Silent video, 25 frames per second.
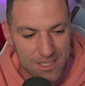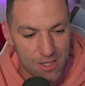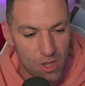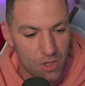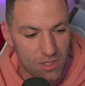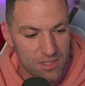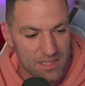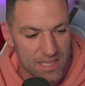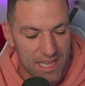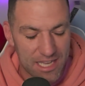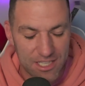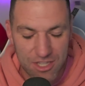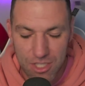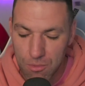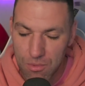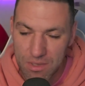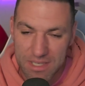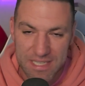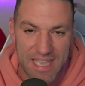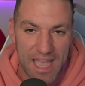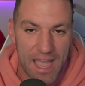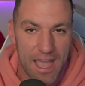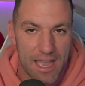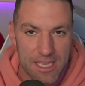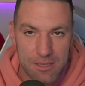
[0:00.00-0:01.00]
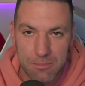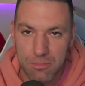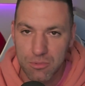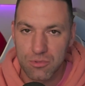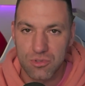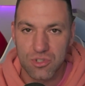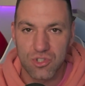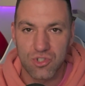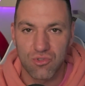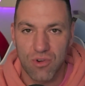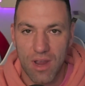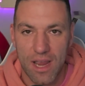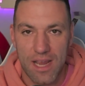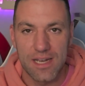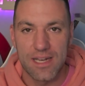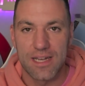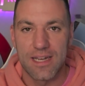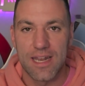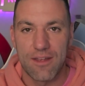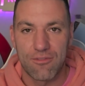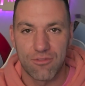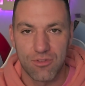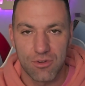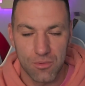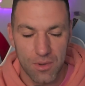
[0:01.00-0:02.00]
like that. I don't want cables trailing
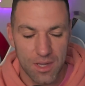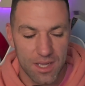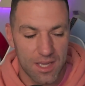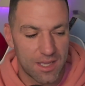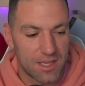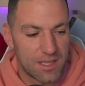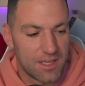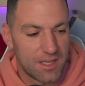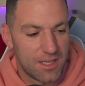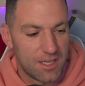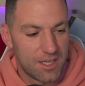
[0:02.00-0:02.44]
everywhere.